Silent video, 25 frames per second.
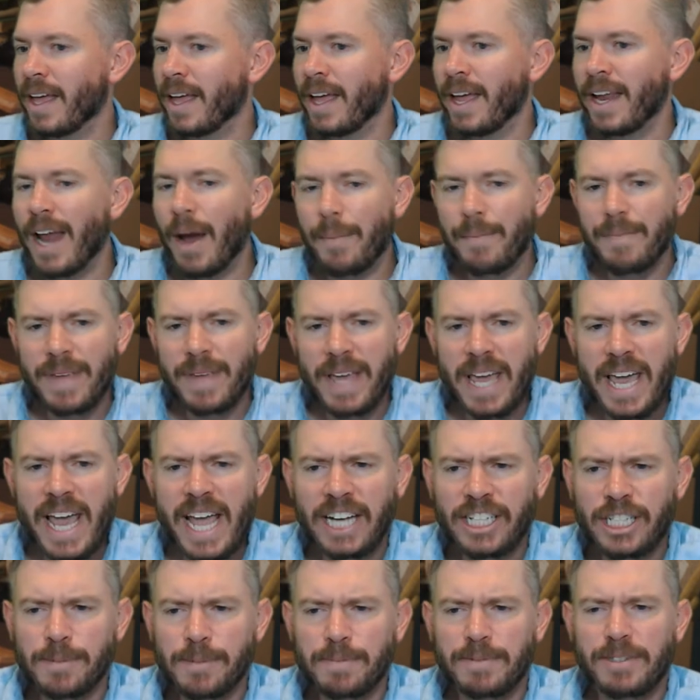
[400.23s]
Now,
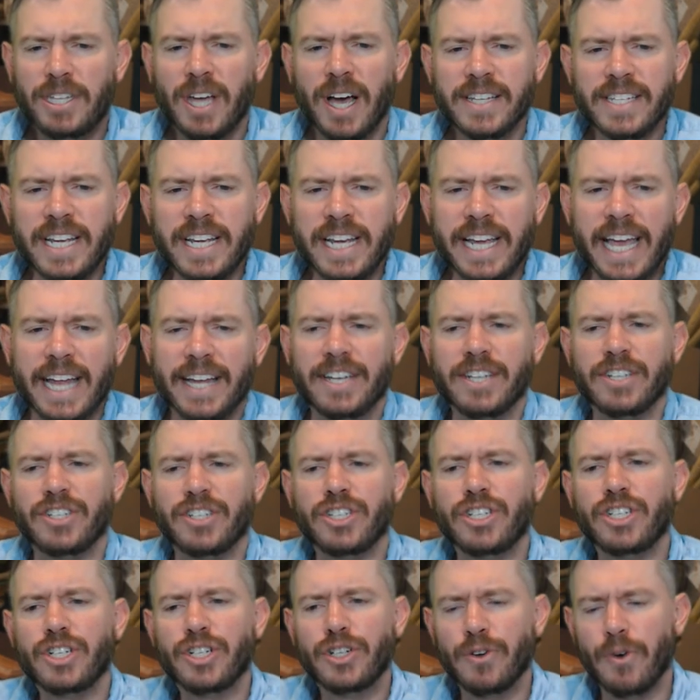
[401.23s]
Egypt doesn't get
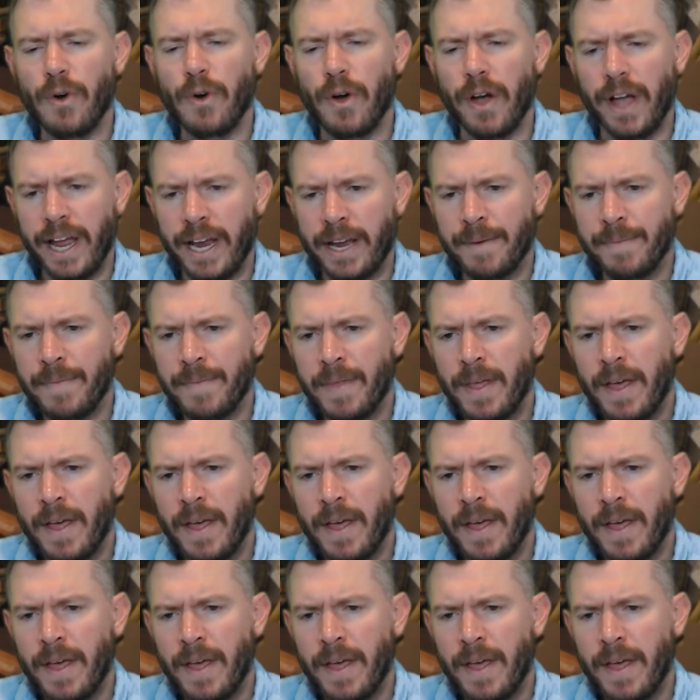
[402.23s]
destroyed,